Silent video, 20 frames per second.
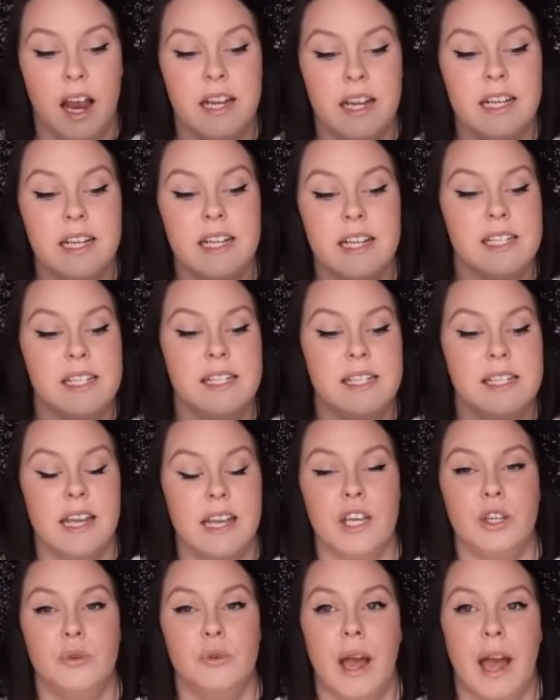I didn't
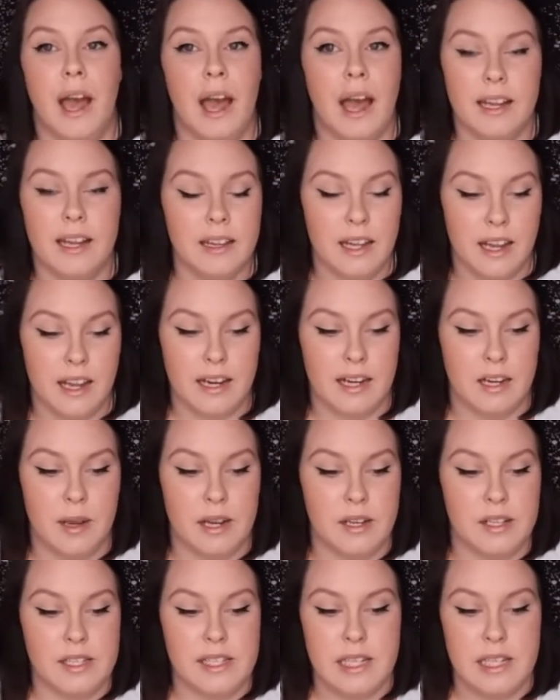say you had lied
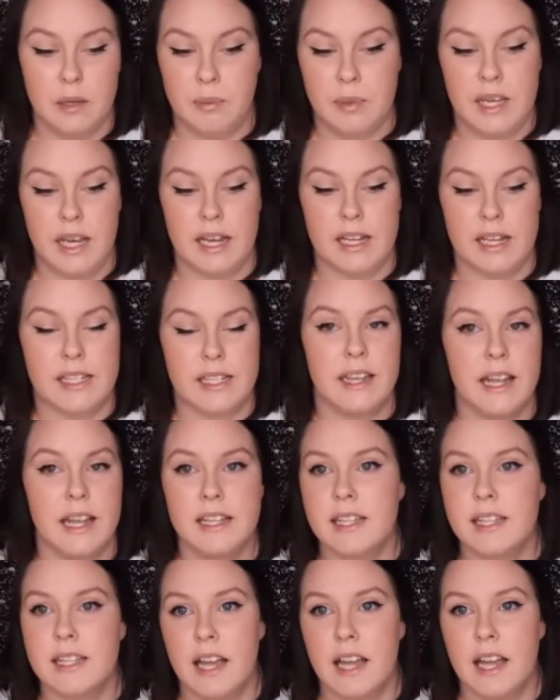about CPS.
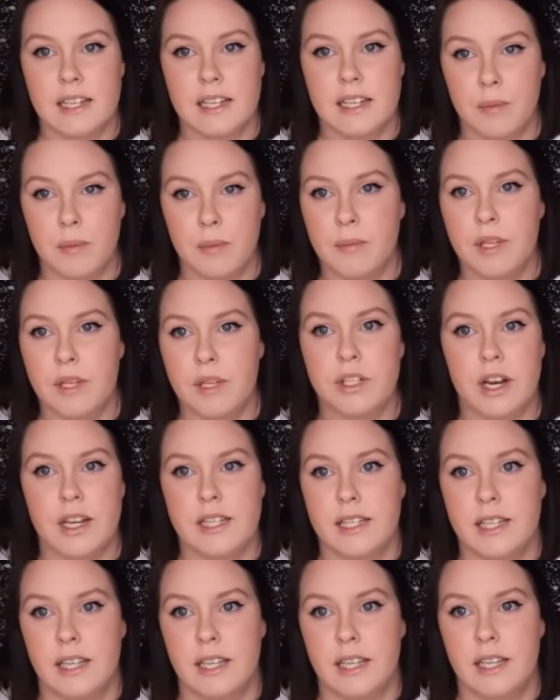That's the last time I'm
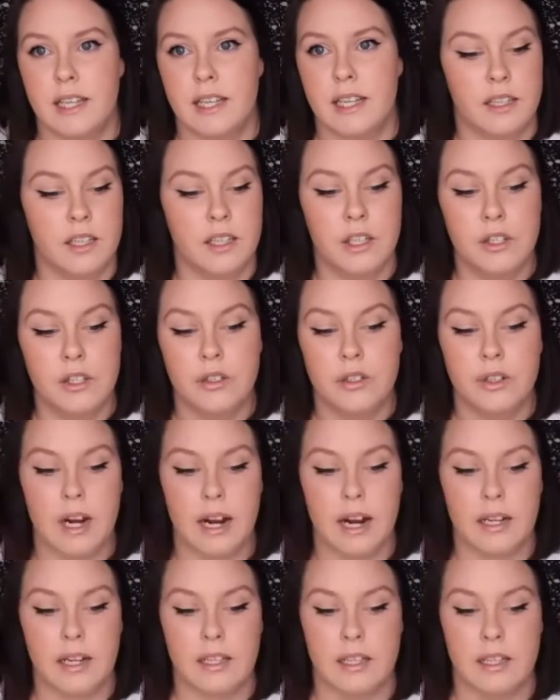addressing you
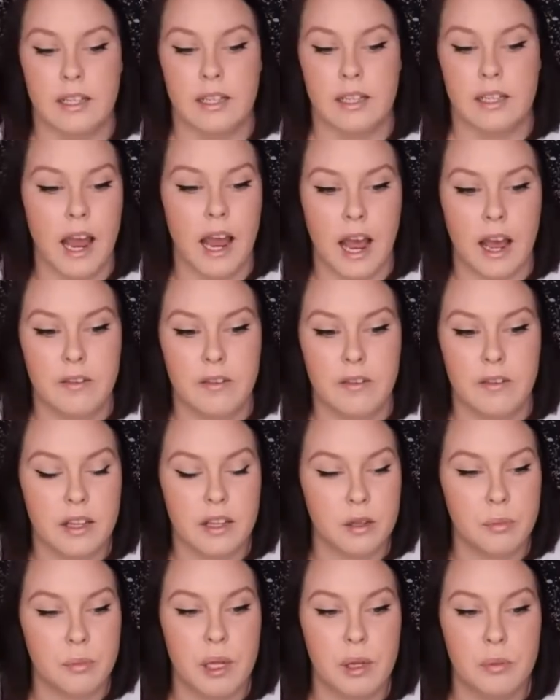directly. I have
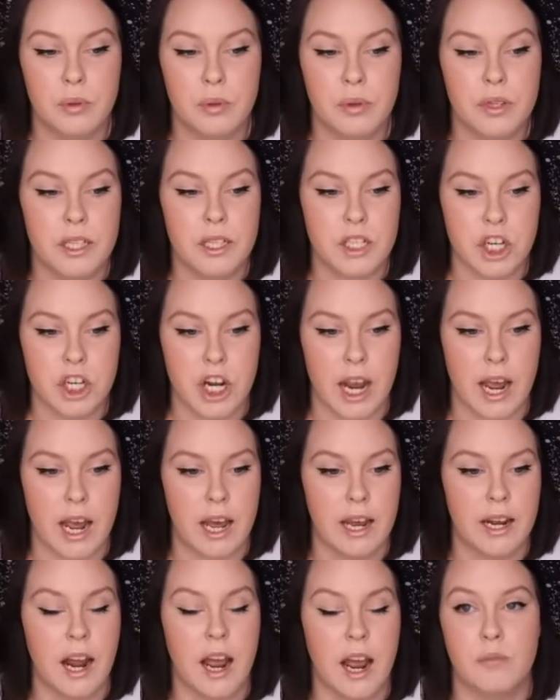other people in the
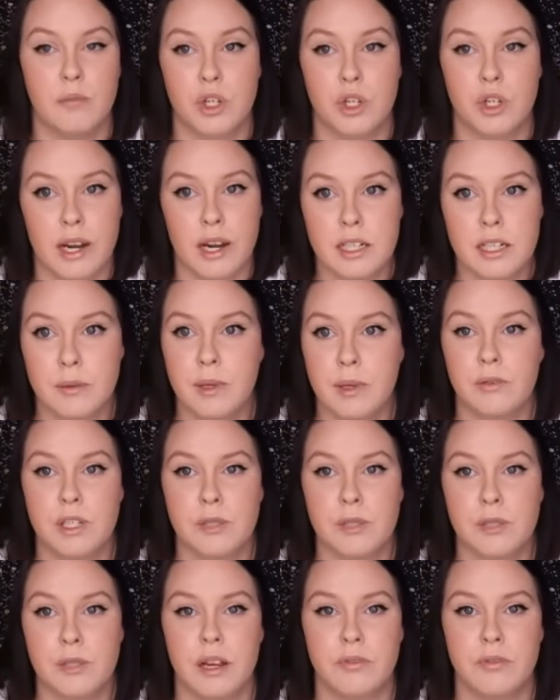chat. I'm trying to be
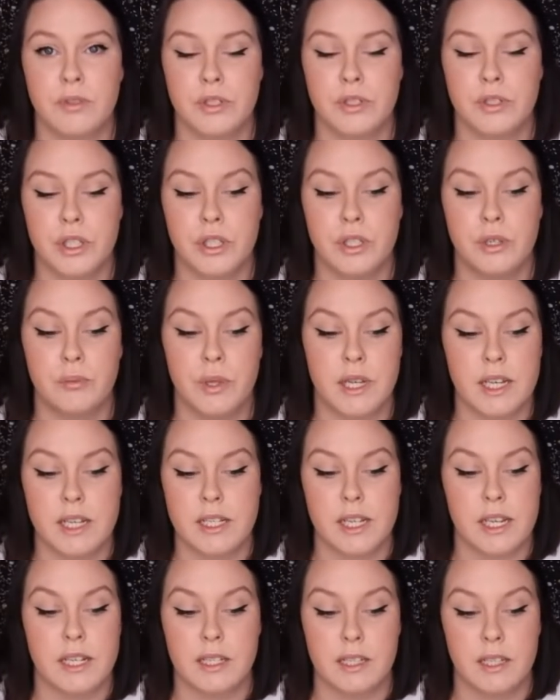respectful to you
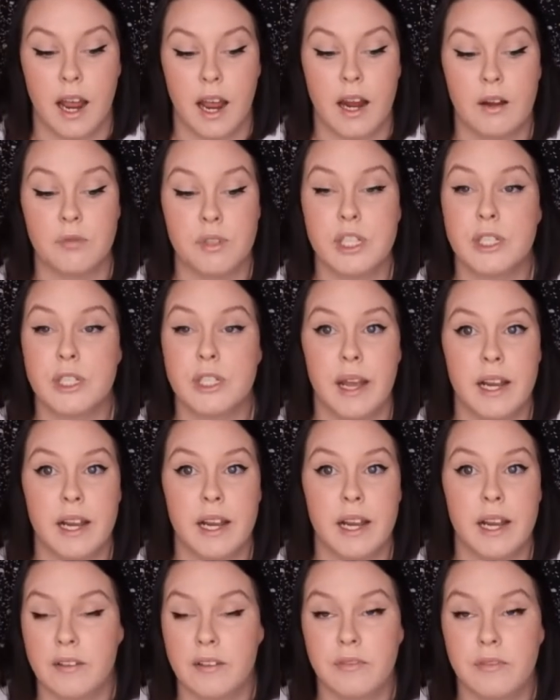because I
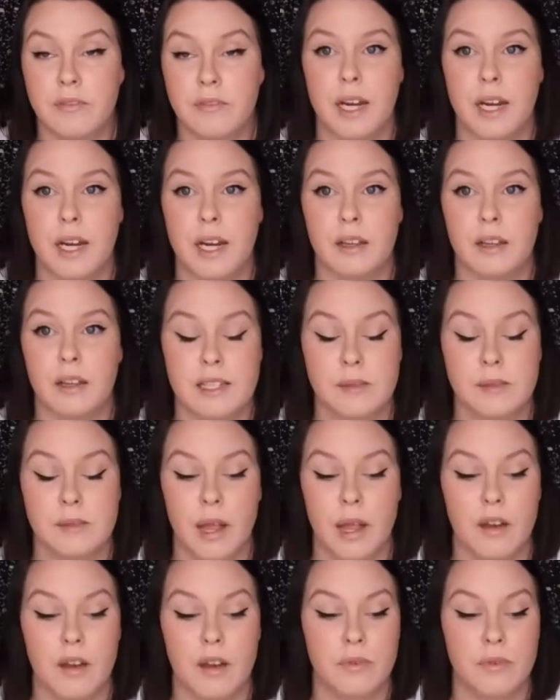respect everybody on this
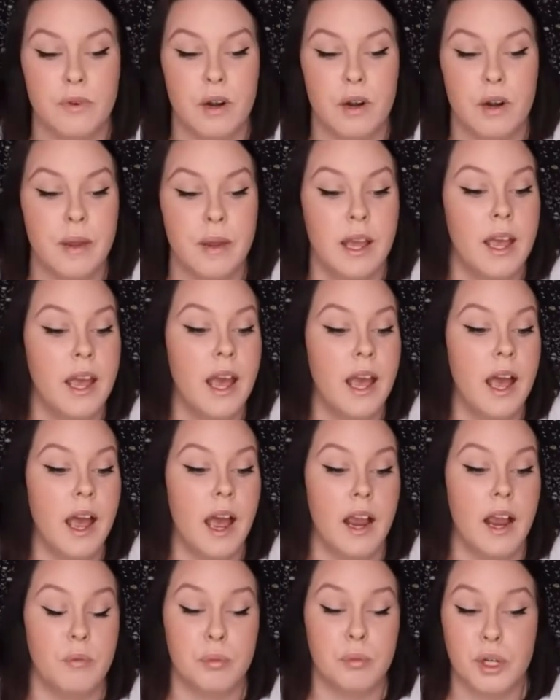platform.
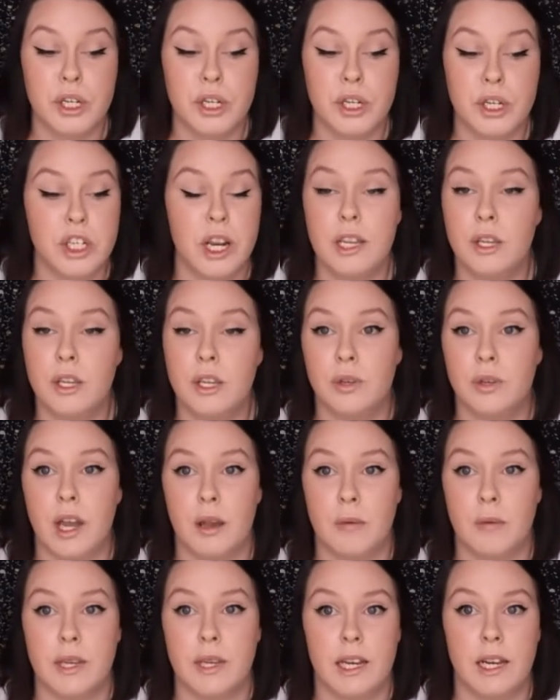I appreciate you
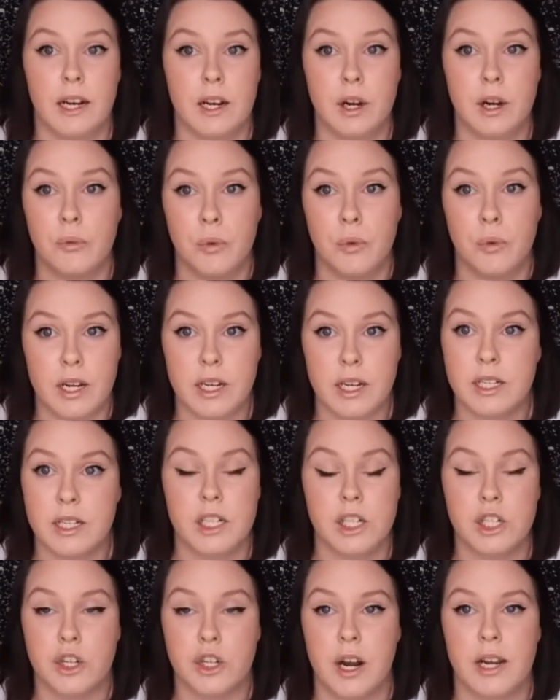coming here and
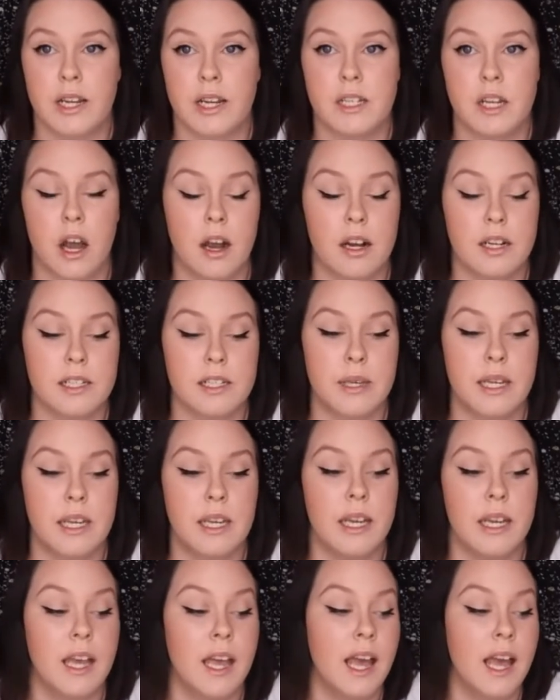wanting to try and talk to
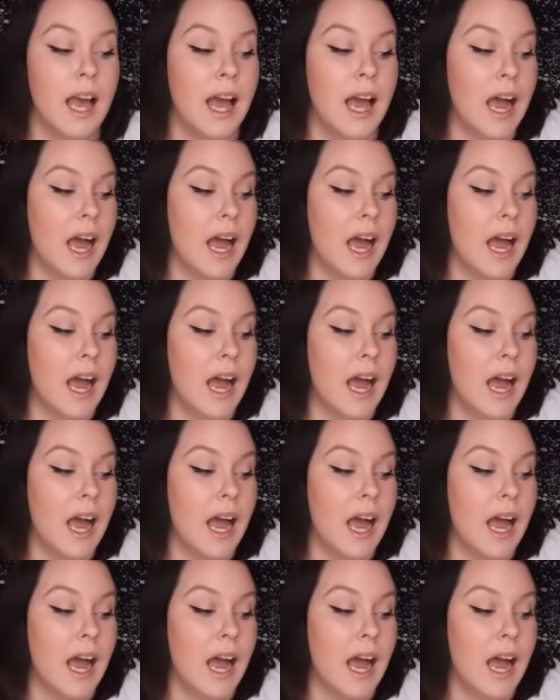me.